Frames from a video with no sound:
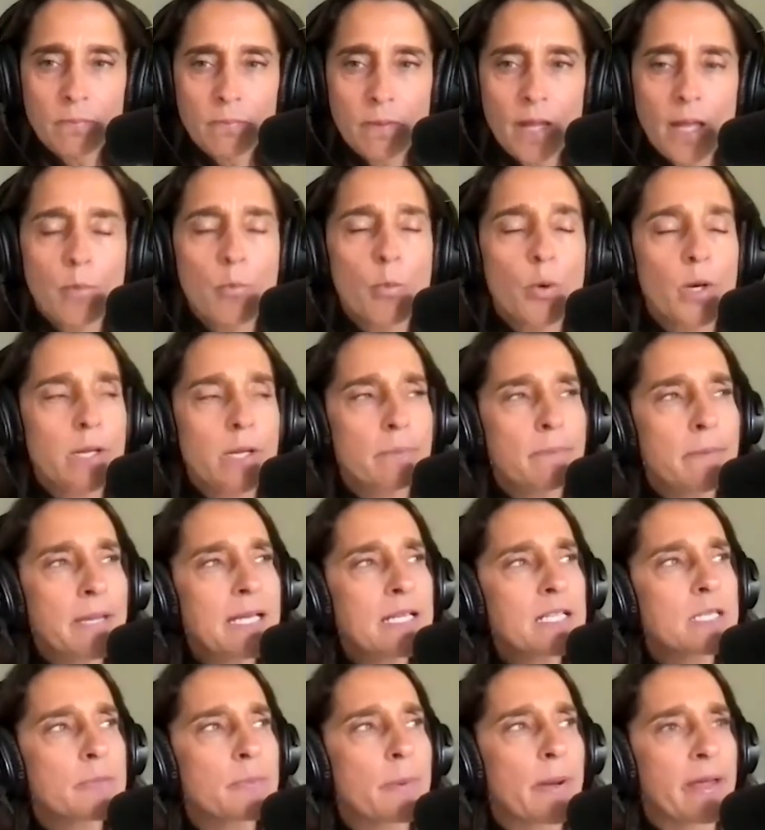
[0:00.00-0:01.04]
And what he
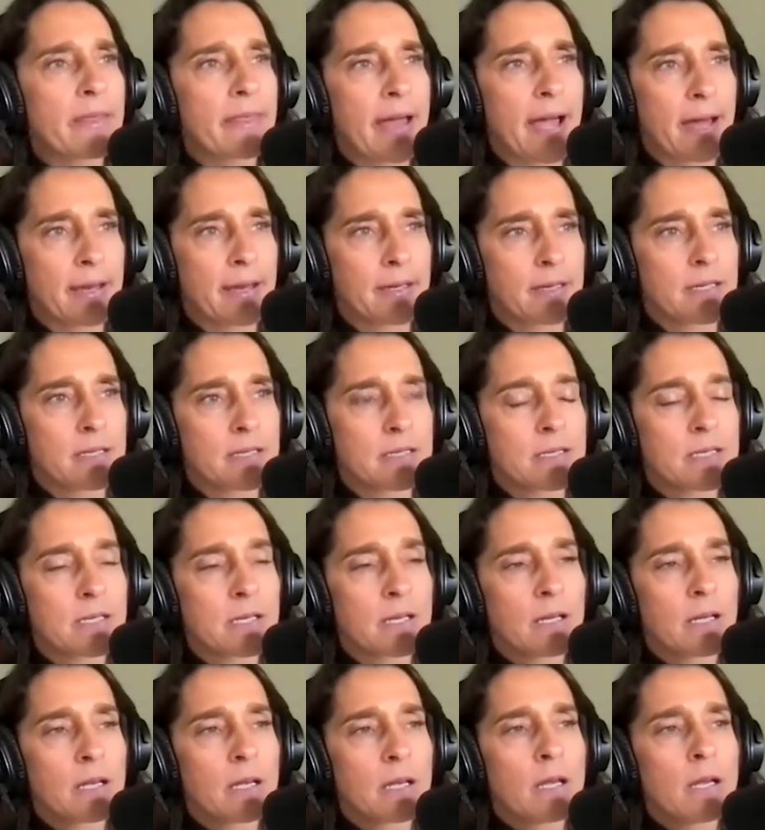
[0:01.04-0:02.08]
means by that is
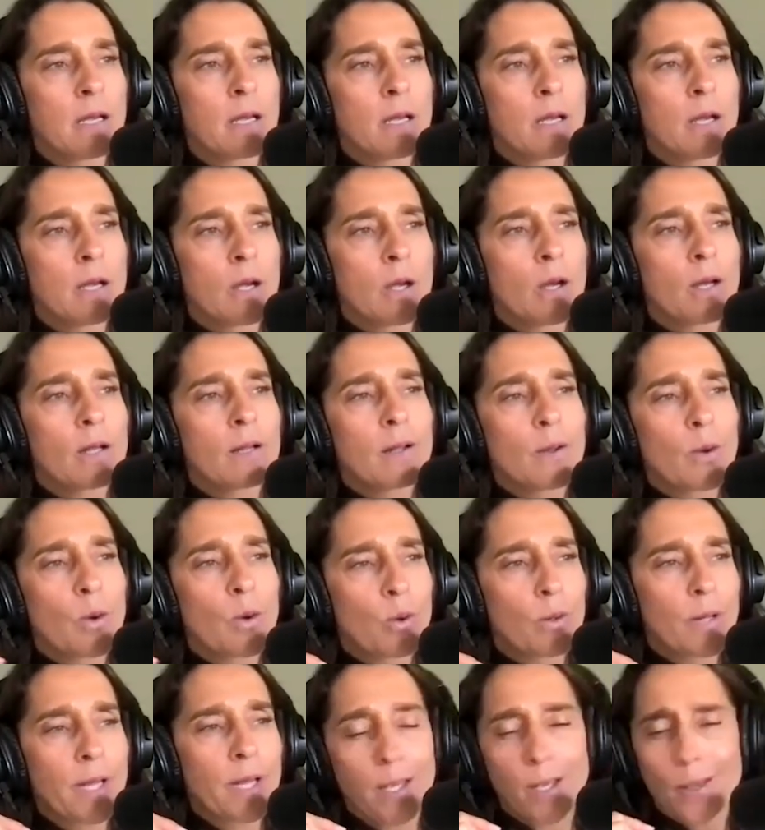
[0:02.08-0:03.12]

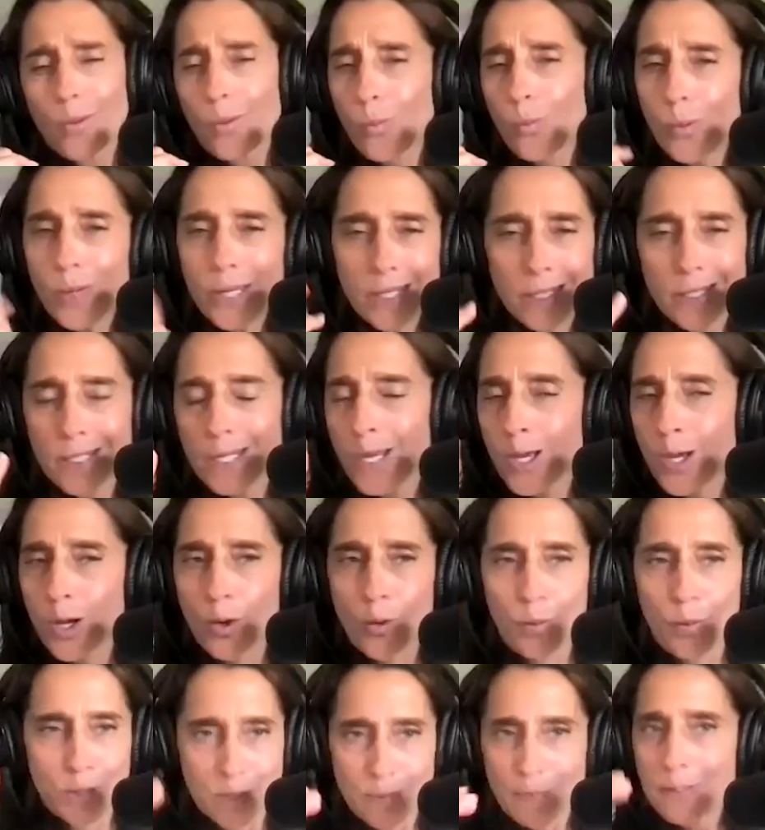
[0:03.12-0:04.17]
like we
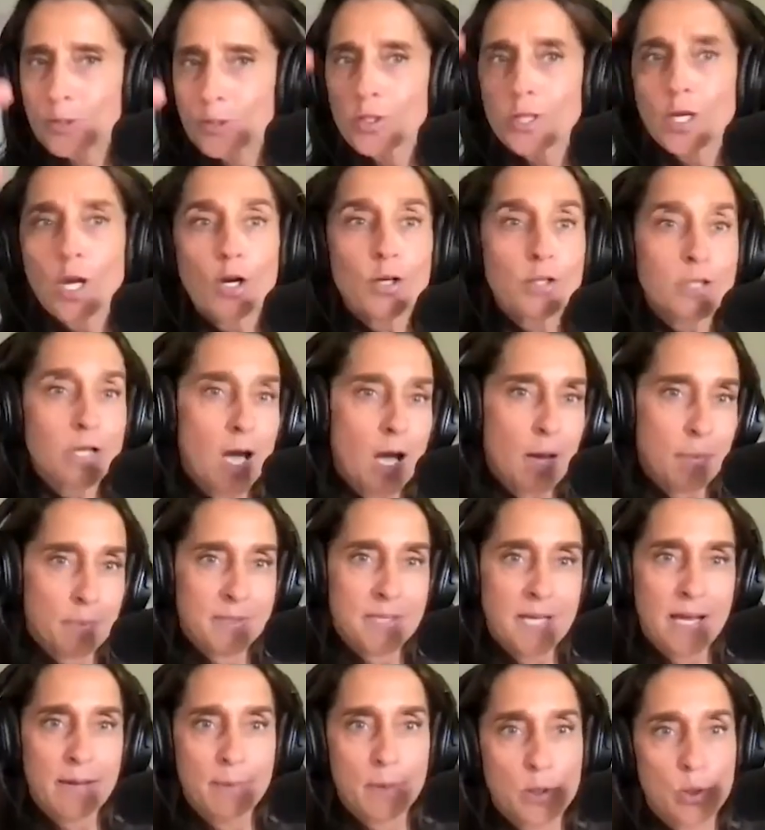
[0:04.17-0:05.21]
know, especially our top
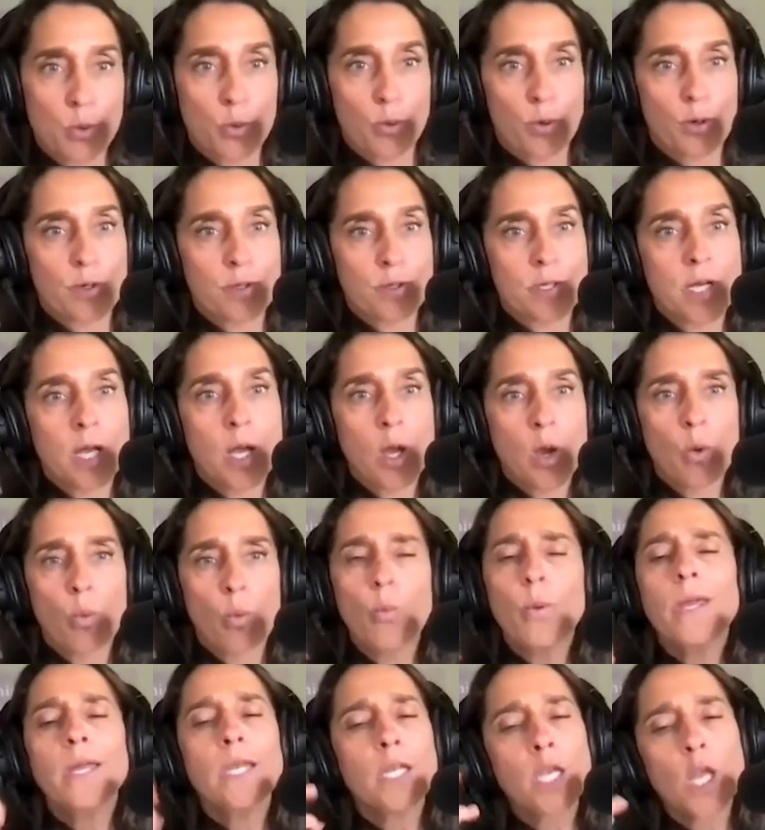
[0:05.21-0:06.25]
saboteurs,
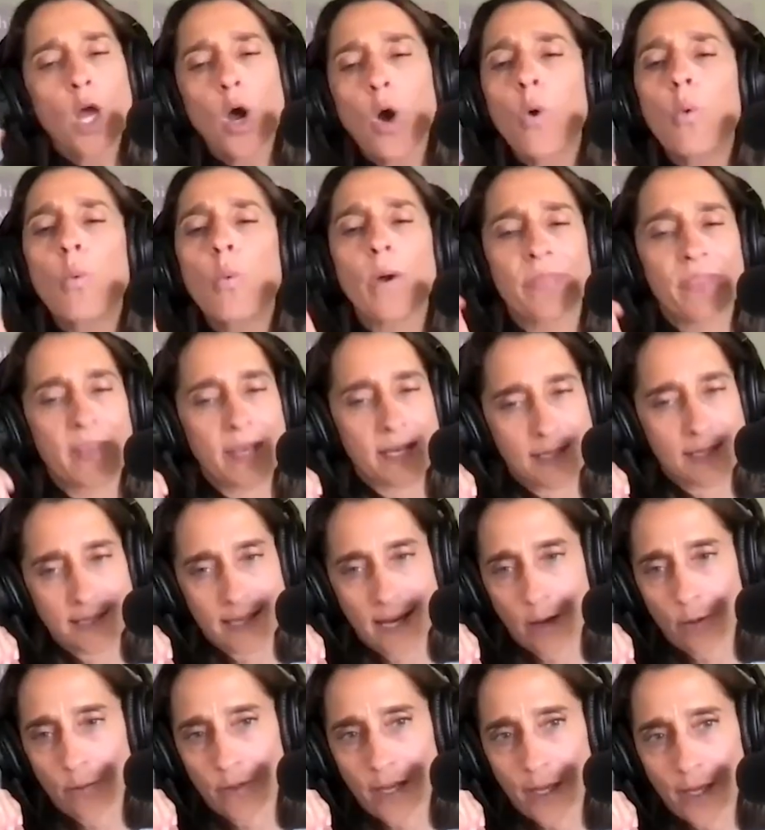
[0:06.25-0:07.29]
we know what they
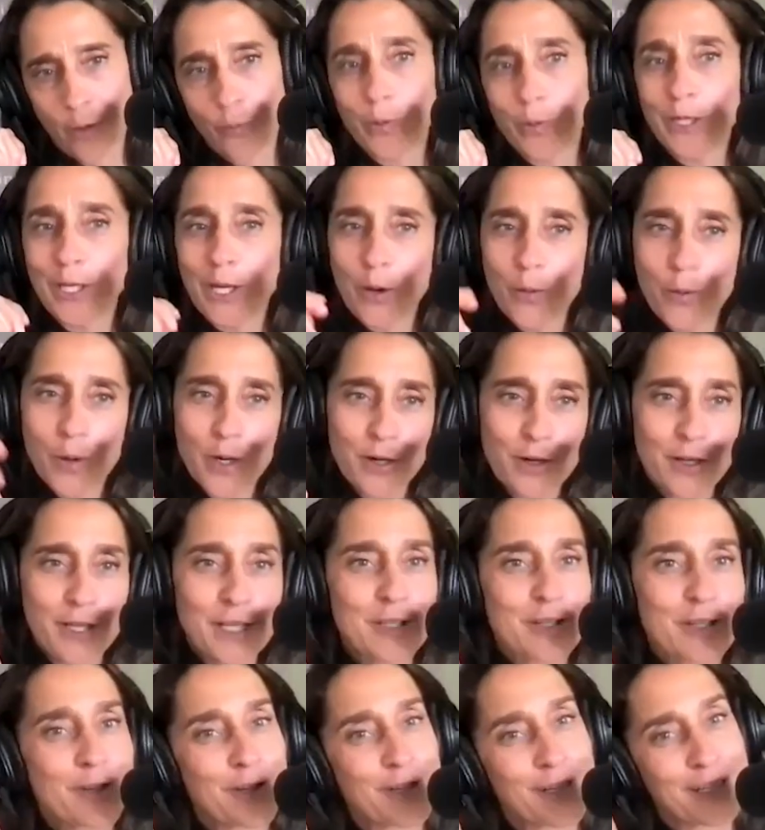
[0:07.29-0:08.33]
sound like. We know what our
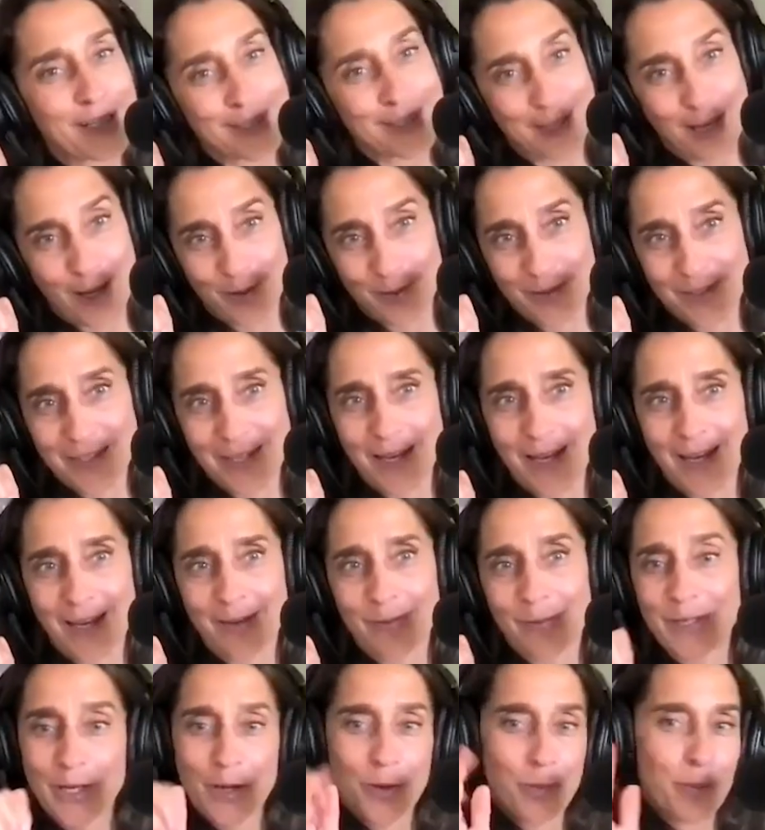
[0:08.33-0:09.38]
inner critic sounds like.
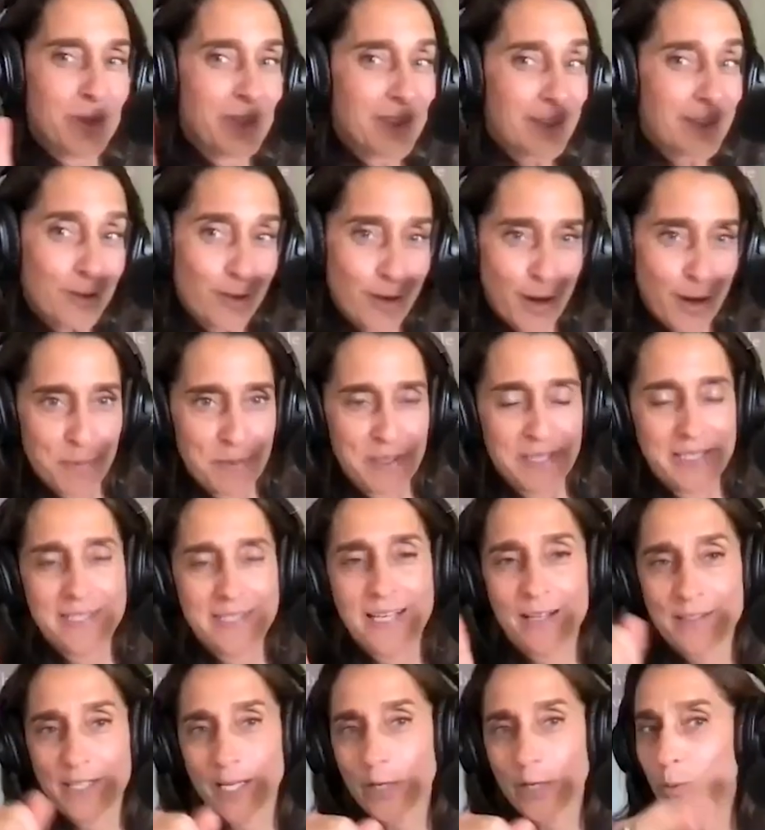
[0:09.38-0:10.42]
We know what the gremlin
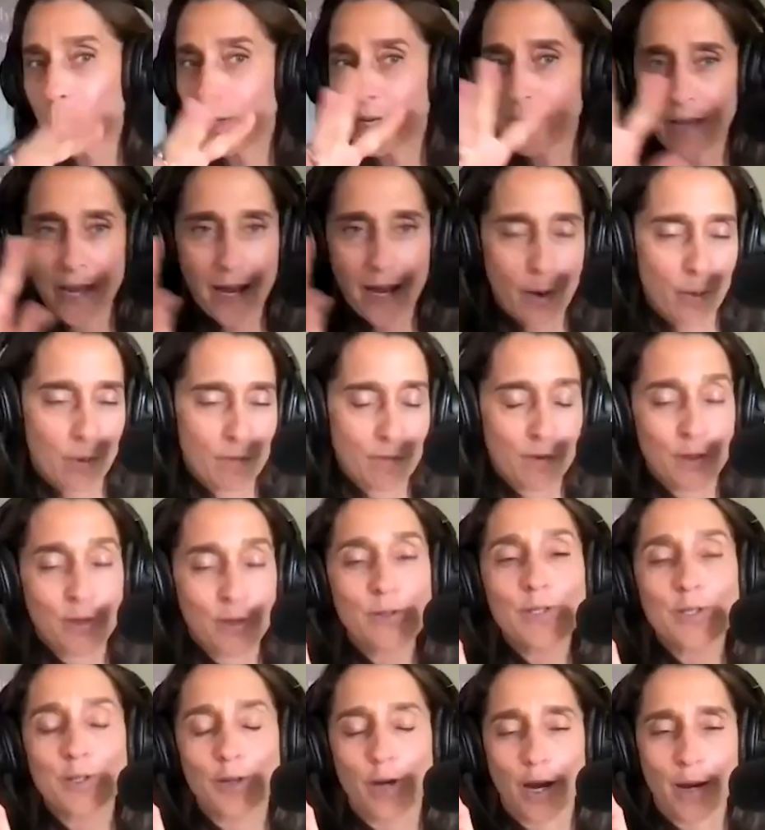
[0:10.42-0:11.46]
sounds like, what, however you
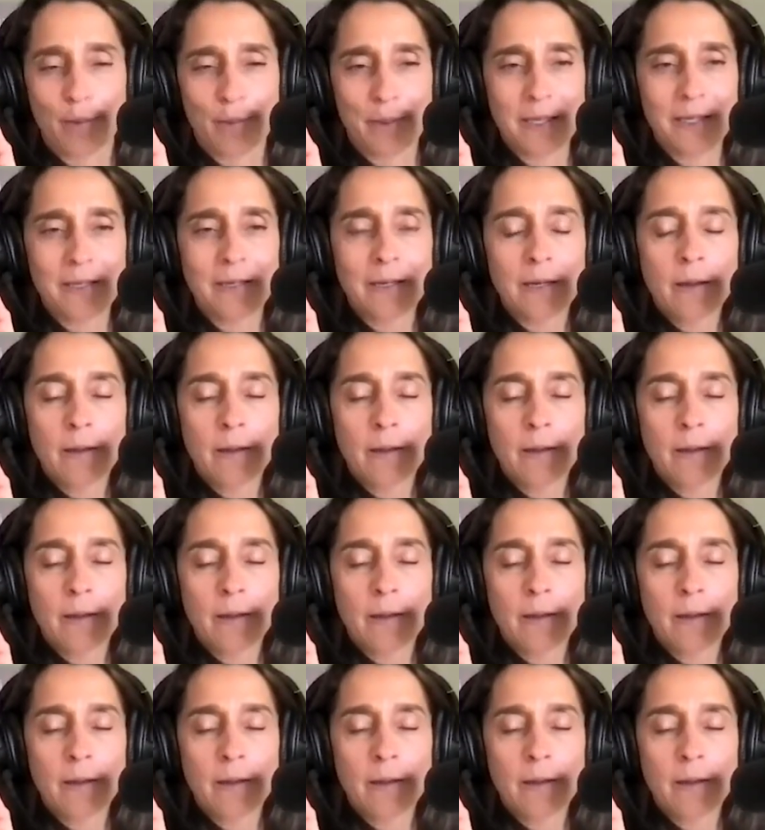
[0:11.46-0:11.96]
describe it.